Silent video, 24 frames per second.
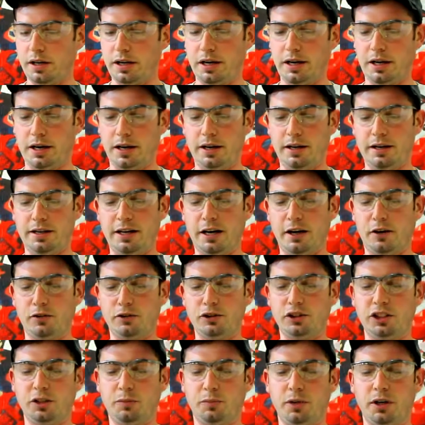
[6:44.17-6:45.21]
a
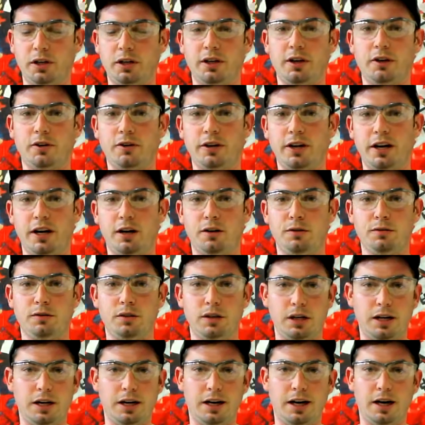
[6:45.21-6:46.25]
countersink bit here now.
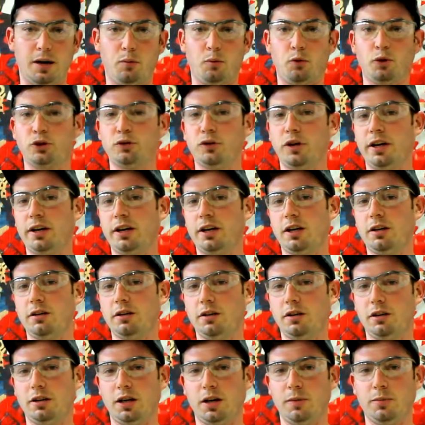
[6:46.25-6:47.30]
We're trying
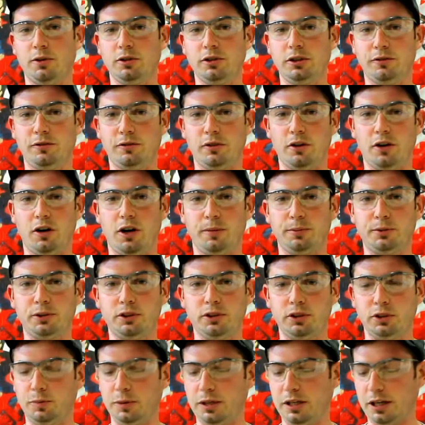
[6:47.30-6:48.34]
a couple different
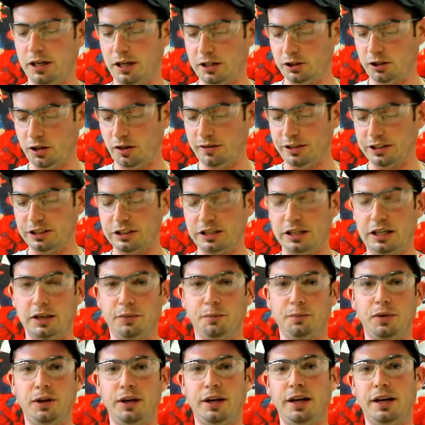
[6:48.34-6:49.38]
options because obviously
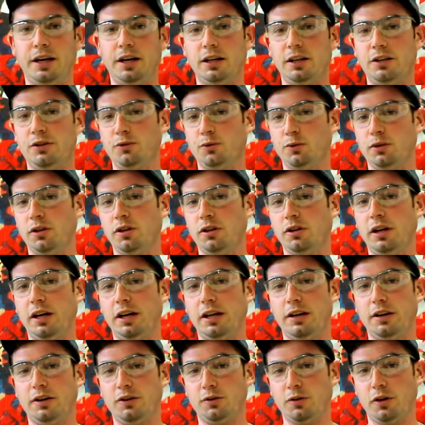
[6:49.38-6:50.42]
being a drill
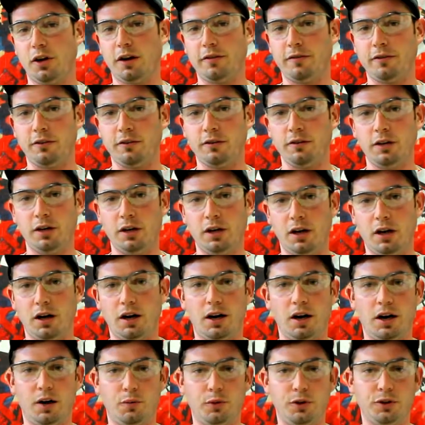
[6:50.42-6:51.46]
and a driver,
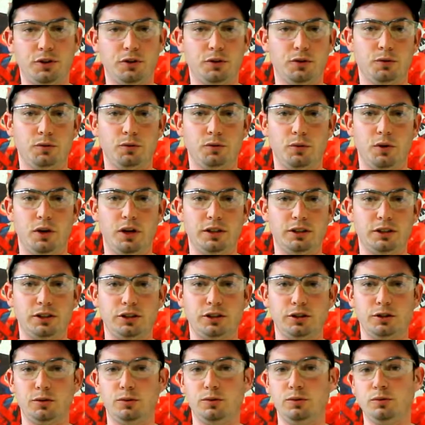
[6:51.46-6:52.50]
we do want
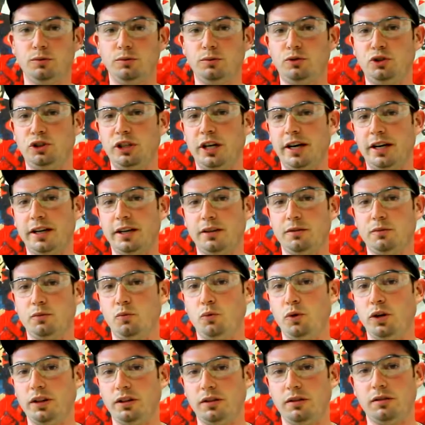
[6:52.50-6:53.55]
to check it
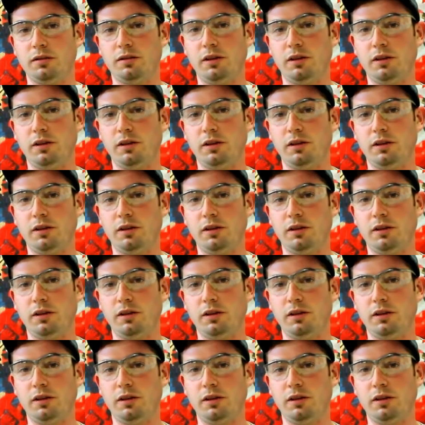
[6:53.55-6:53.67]
with,